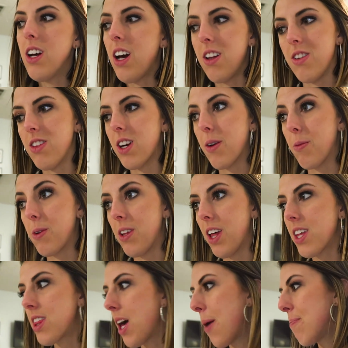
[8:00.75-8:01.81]
I don't think I want to
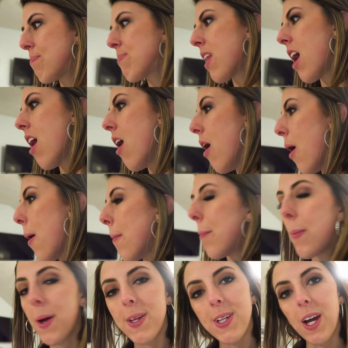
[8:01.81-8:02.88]
like that.
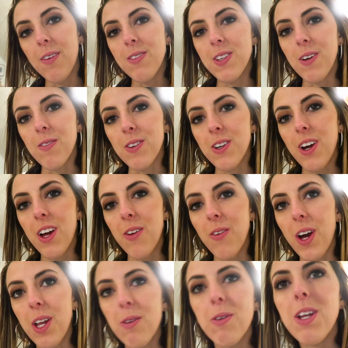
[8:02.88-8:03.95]
But yeah, so I'm gonna go ahead and
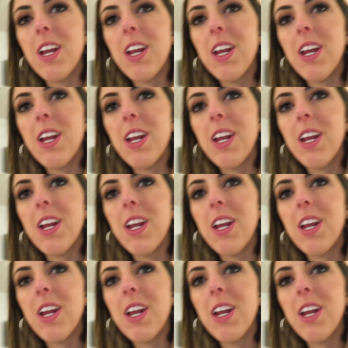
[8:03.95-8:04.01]
wind up